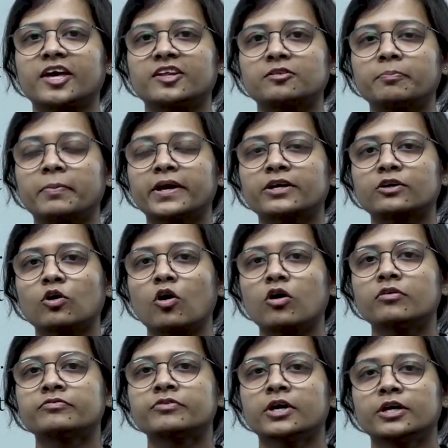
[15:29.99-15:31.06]
aspect
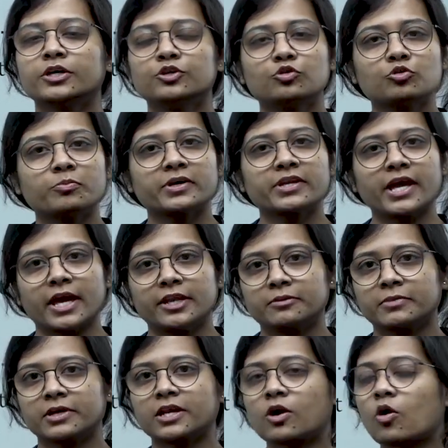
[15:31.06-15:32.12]
of human
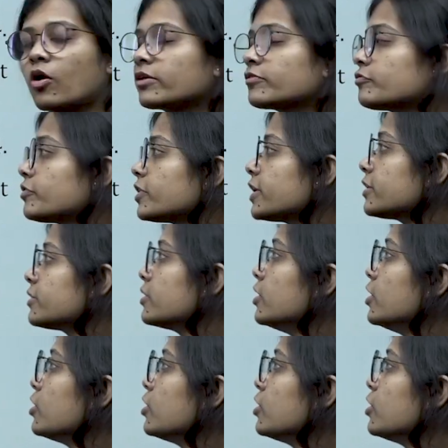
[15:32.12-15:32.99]
animal conflict.